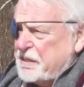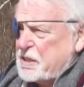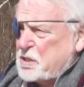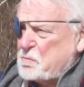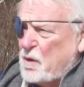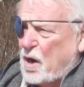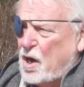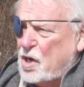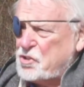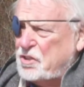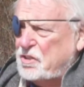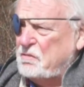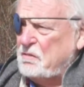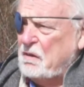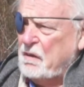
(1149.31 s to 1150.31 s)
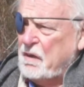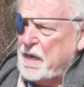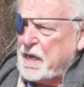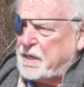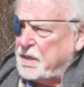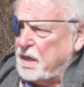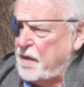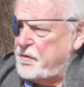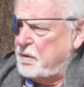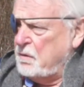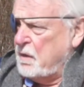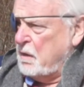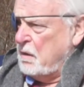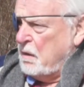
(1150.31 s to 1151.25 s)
this marsh, and it can either